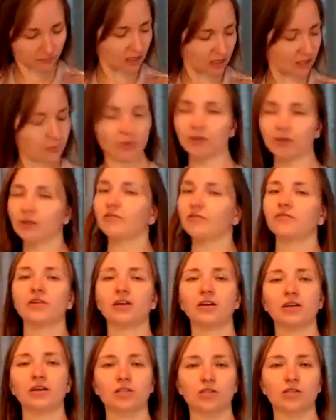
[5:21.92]
keeping the
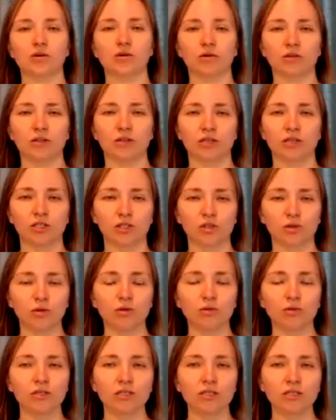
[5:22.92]
fingers on the
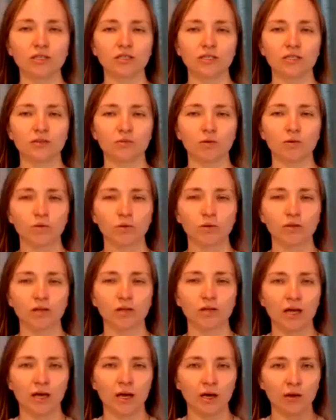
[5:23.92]
shoulders. We
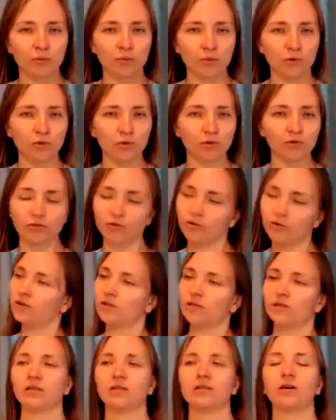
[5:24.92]
will move
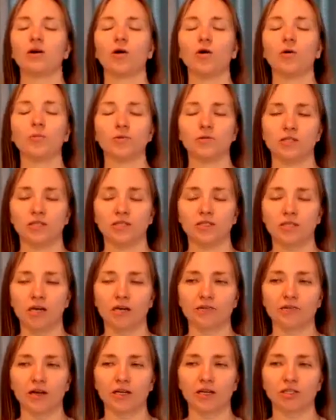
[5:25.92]
in the opposite
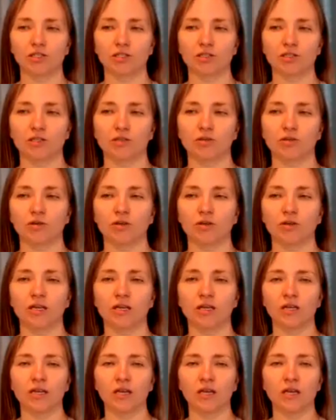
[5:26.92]
direction. So
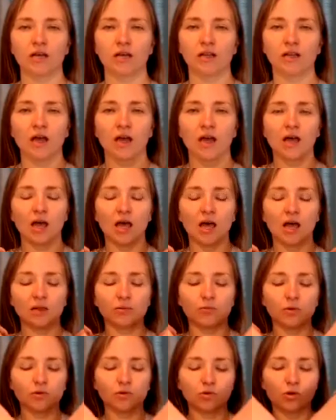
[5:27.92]
inhale,
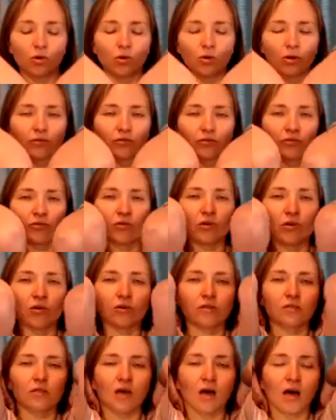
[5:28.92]
elbows go in
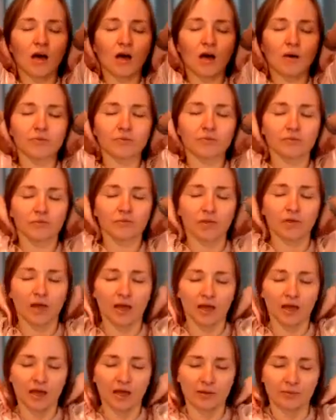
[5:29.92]
front, up
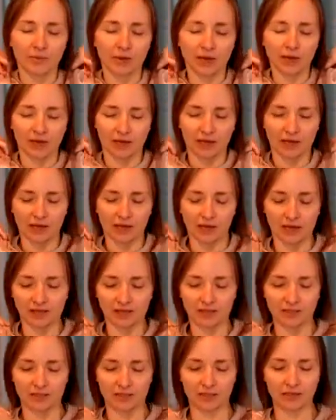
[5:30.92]
and back,
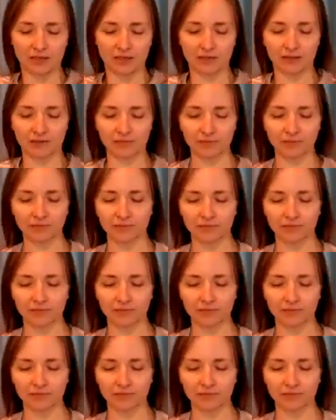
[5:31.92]
exhale.